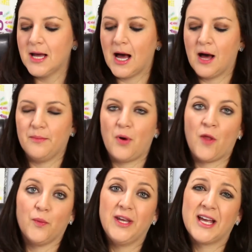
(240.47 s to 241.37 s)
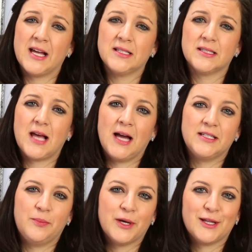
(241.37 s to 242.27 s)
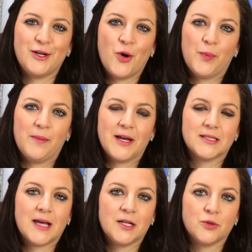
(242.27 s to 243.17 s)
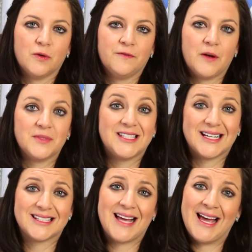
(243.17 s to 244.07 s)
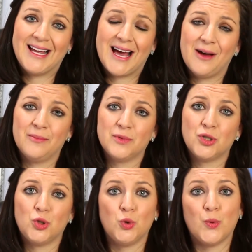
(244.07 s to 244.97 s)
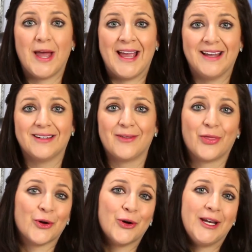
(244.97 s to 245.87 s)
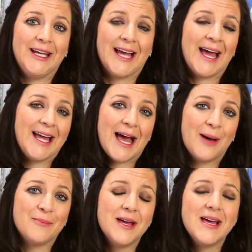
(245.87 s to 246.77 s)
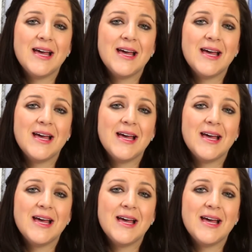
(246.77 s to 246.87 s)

On the weekends, I typically open my schedule from 6 a.m. to 8:30 a.m.